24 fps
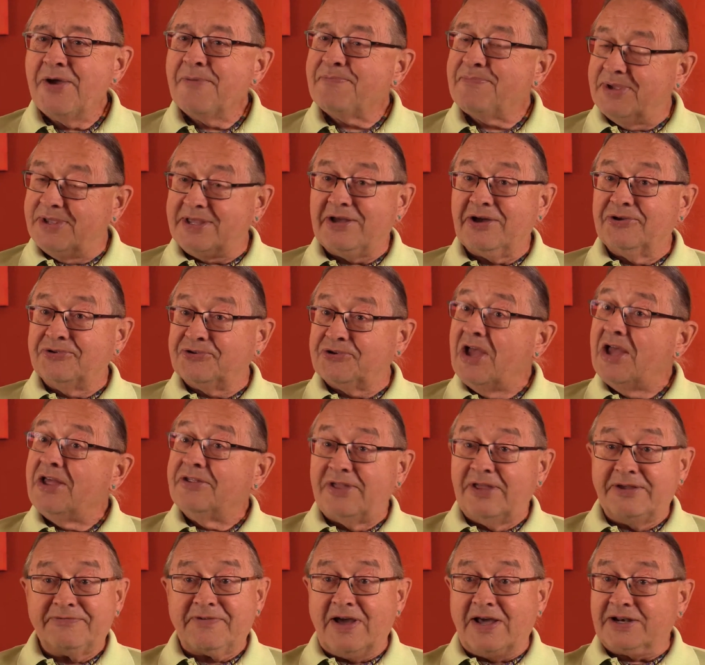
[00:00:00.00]
because
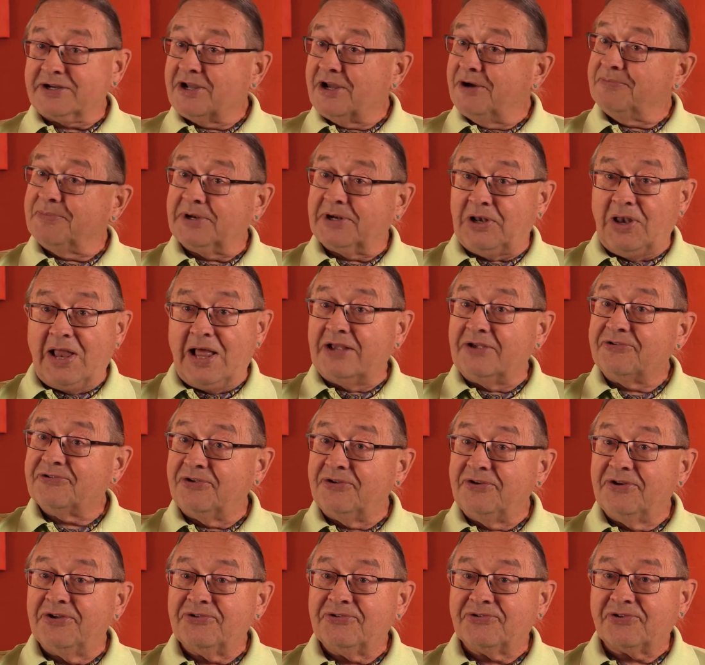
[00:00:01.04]
they've got to come to class
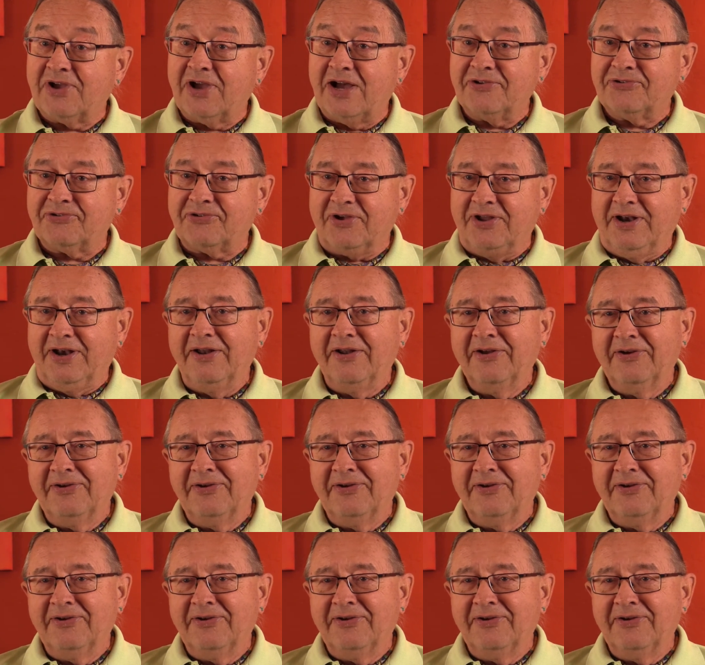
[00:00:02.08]
and discuss it.